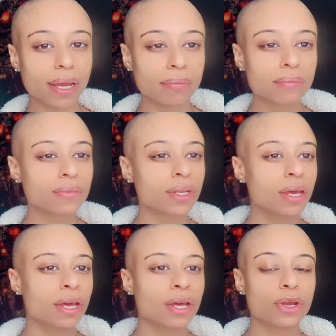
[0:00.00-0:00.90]
but
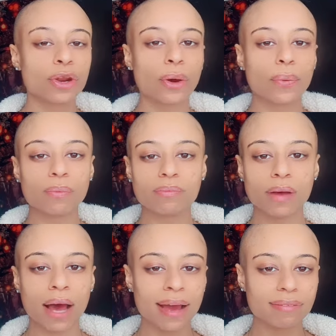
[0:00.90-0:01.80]
you know
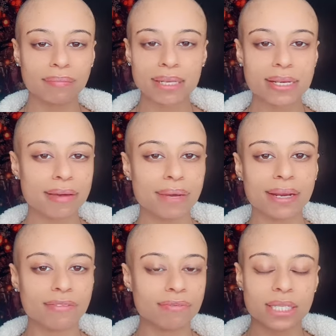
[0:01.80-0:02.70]
I have like my 10
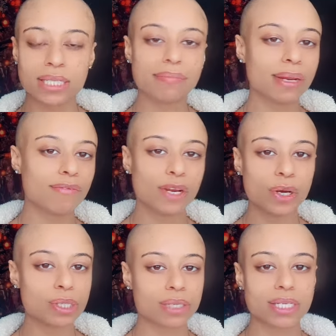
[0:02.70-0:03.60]
minute 10 minute
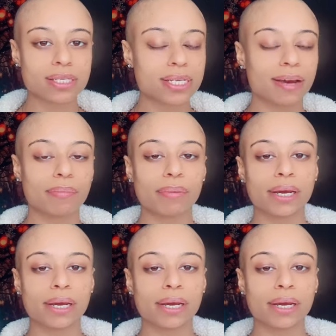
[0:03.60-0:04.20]
videos on TikTok,